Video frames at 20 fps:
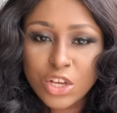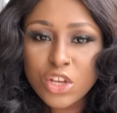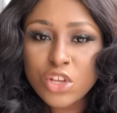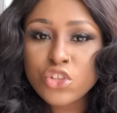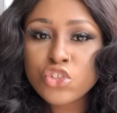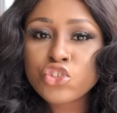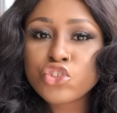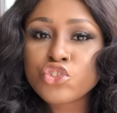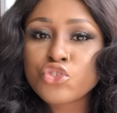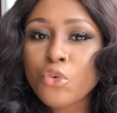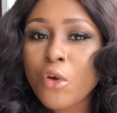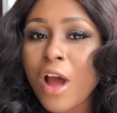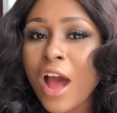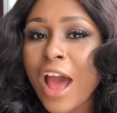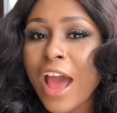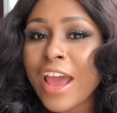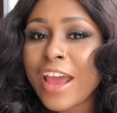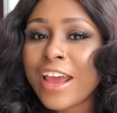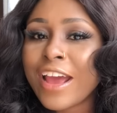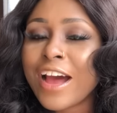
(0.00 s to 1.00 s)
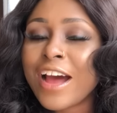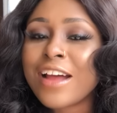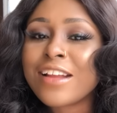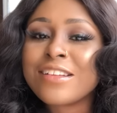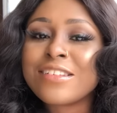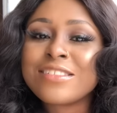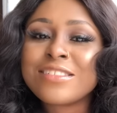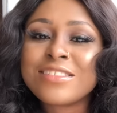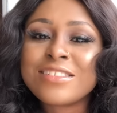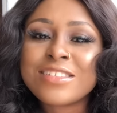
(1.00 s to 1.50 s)
Try
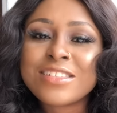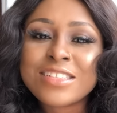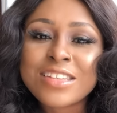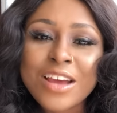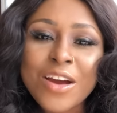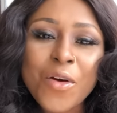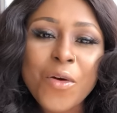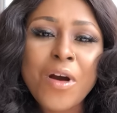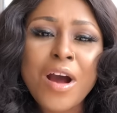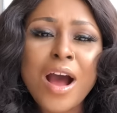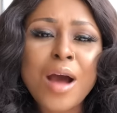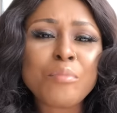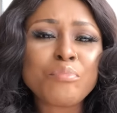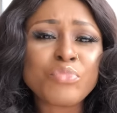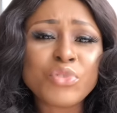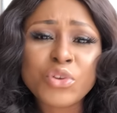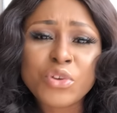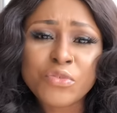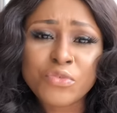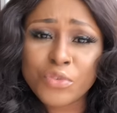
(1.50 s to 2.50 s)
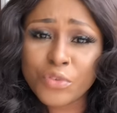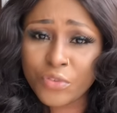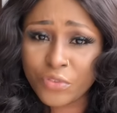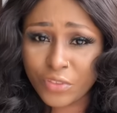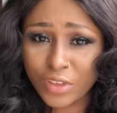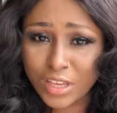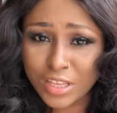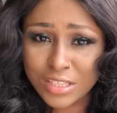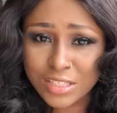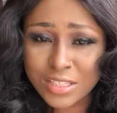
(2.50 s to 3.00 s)
and tell her beautiful
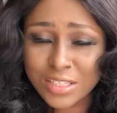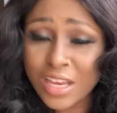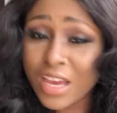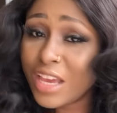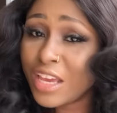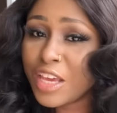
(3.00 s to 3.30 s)
things